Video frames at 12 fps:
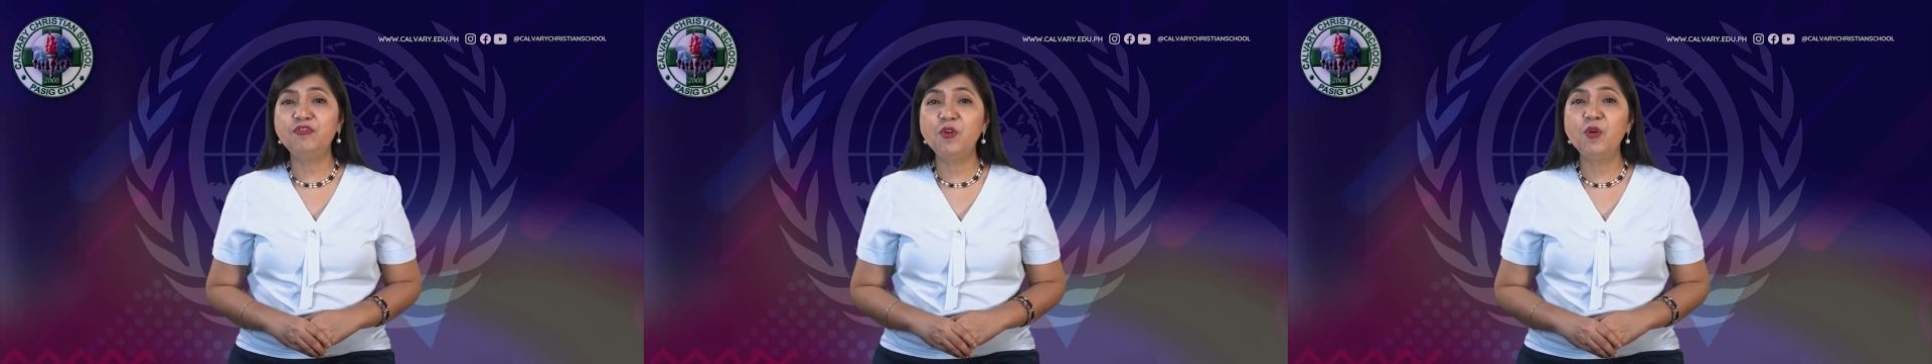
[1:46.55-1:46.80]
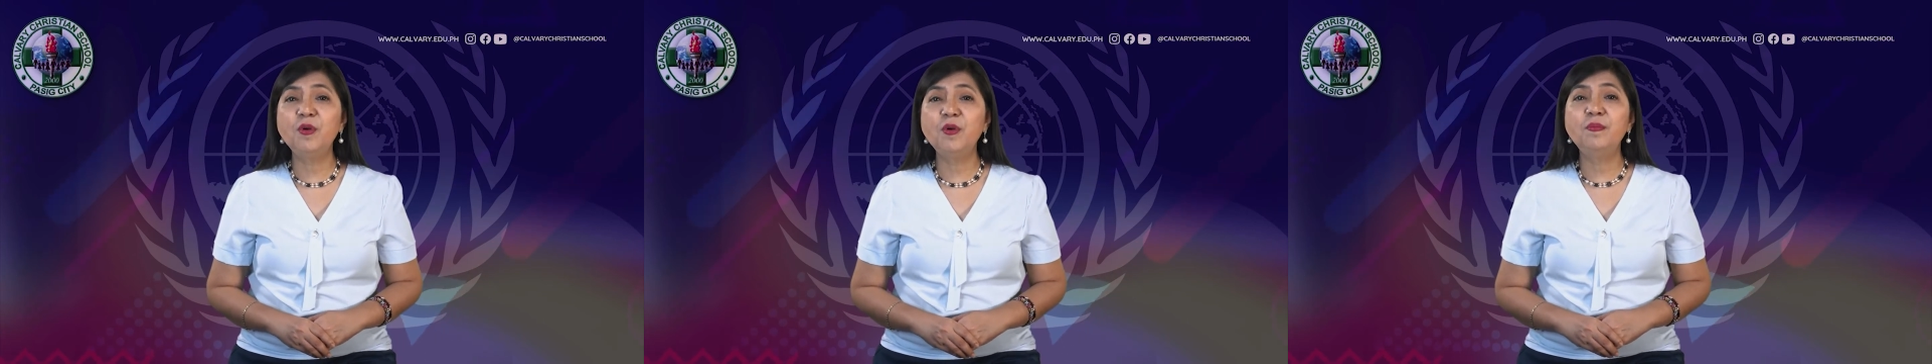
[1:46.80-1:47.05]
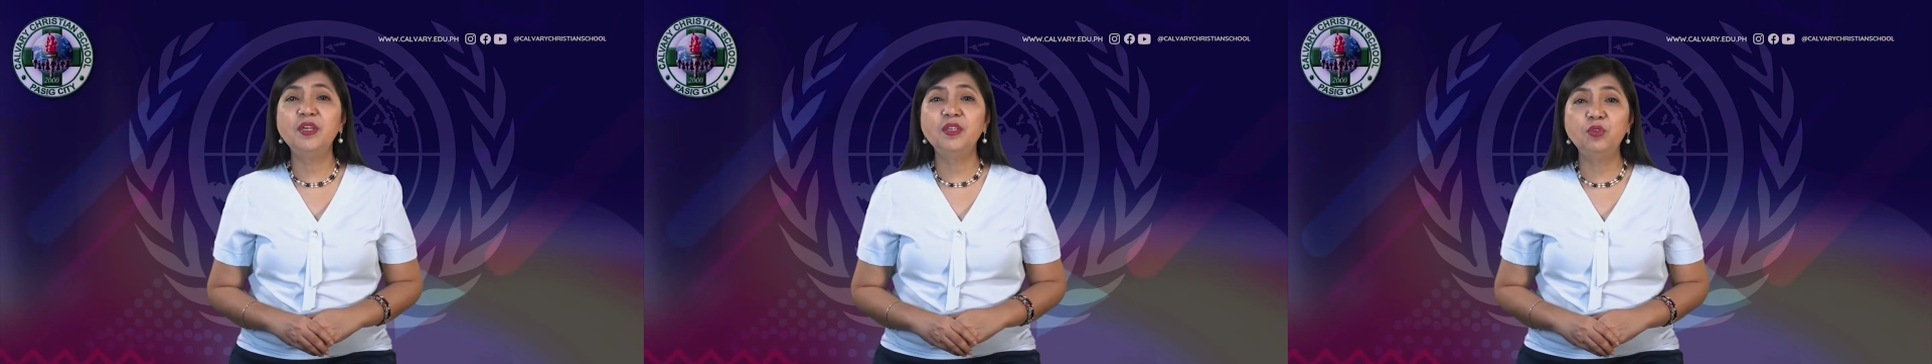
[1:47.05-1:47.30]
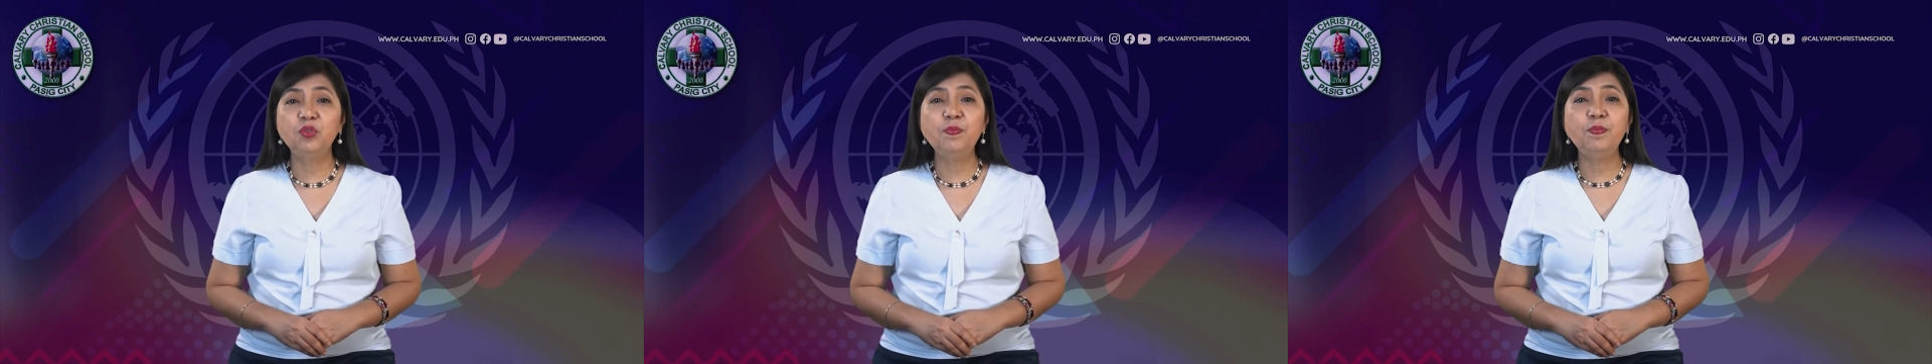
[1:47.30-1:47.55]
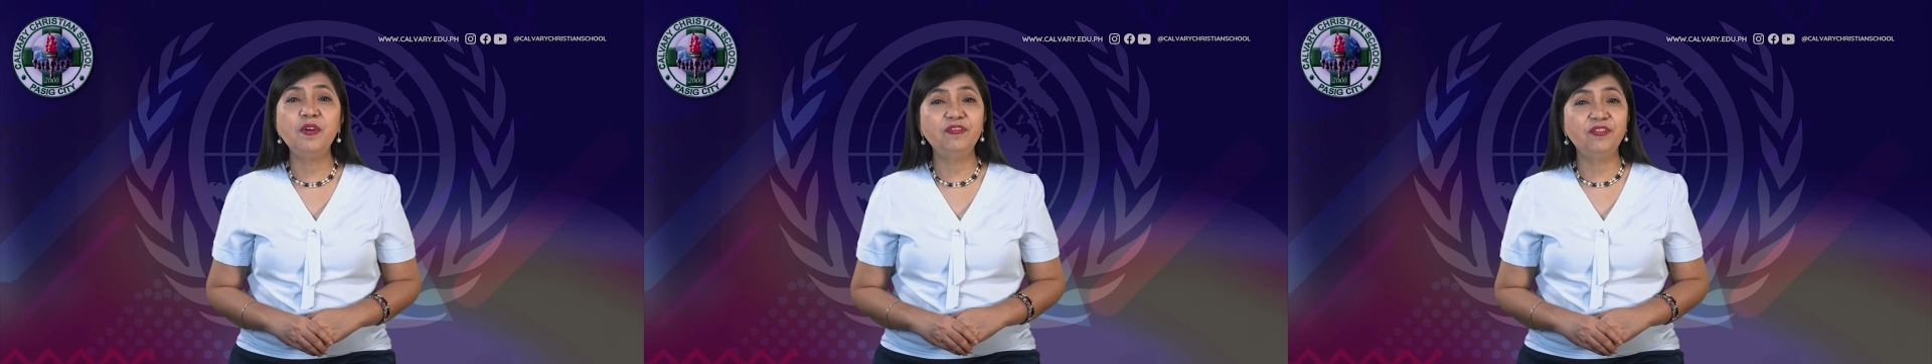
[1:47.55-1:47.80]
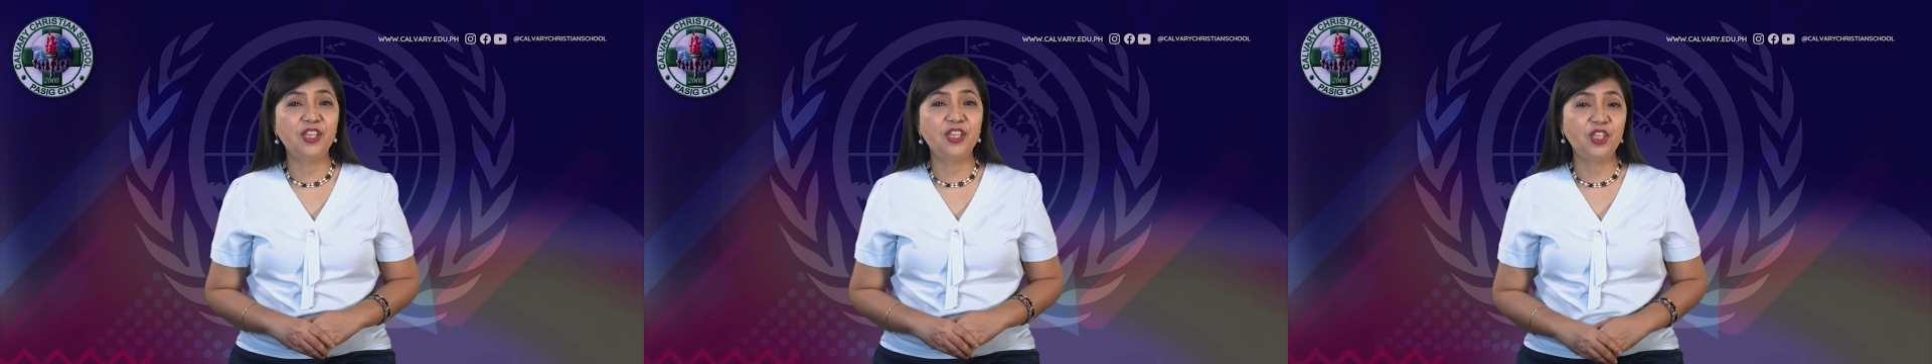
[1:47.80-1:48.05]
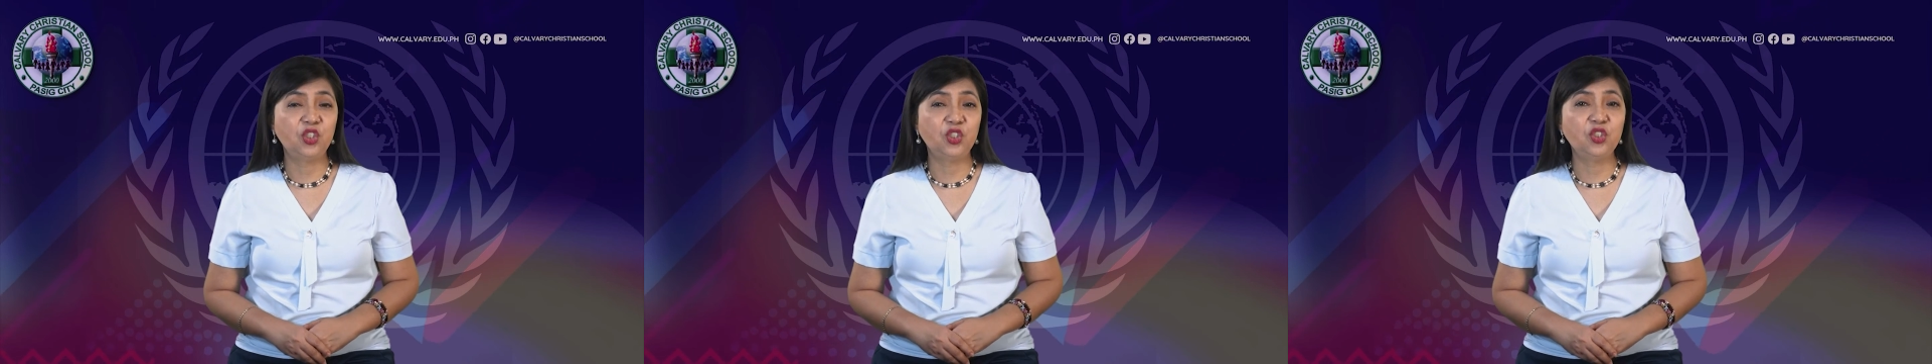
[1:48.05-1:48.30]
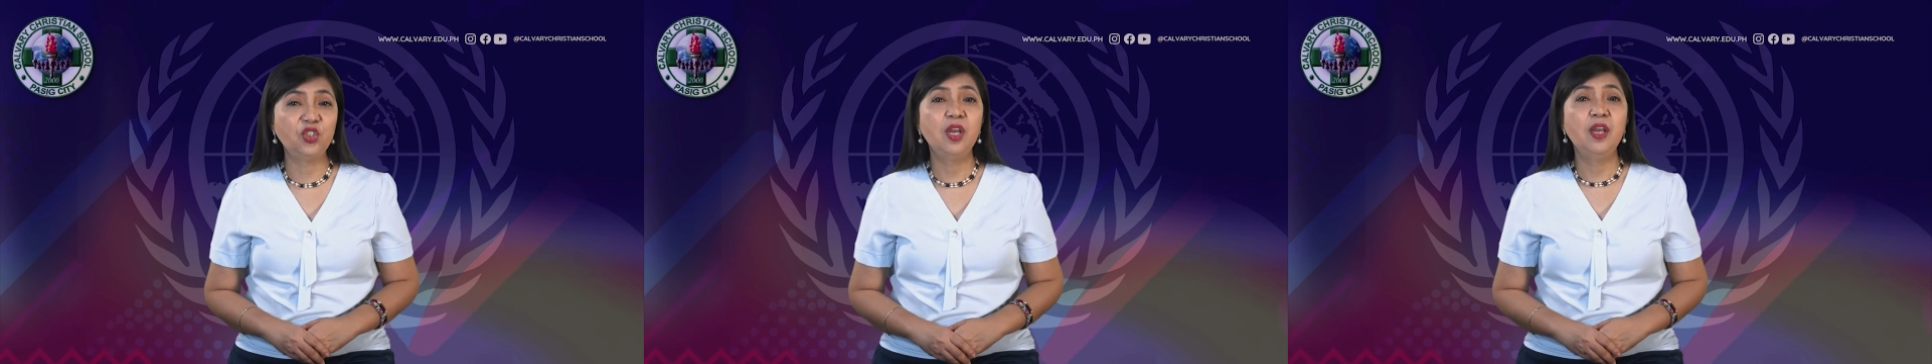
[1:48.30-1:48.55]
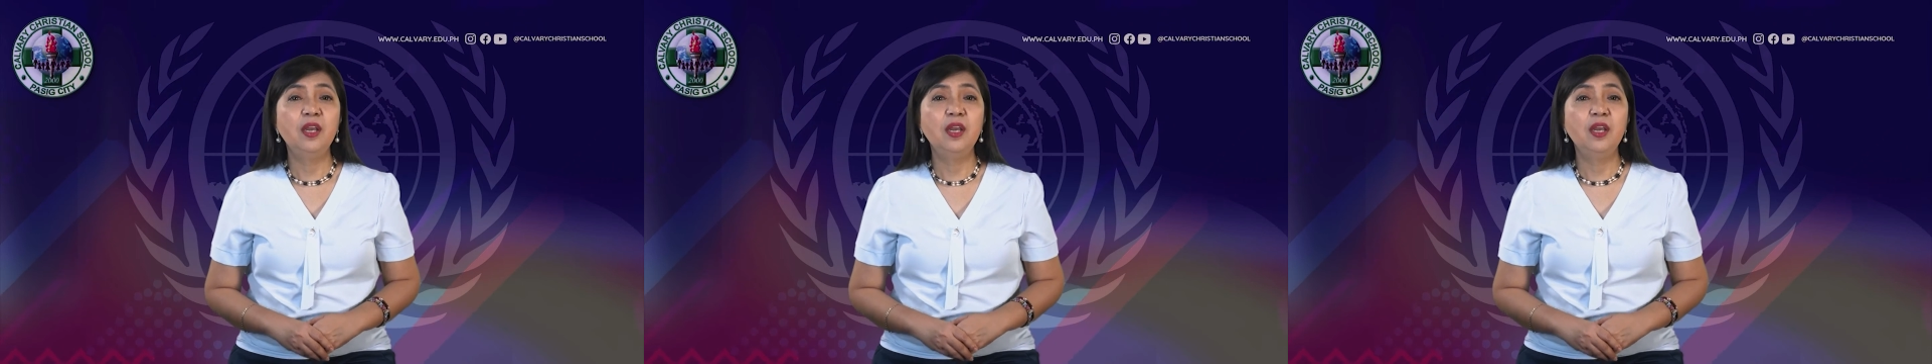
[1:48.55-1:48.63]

form a group of nations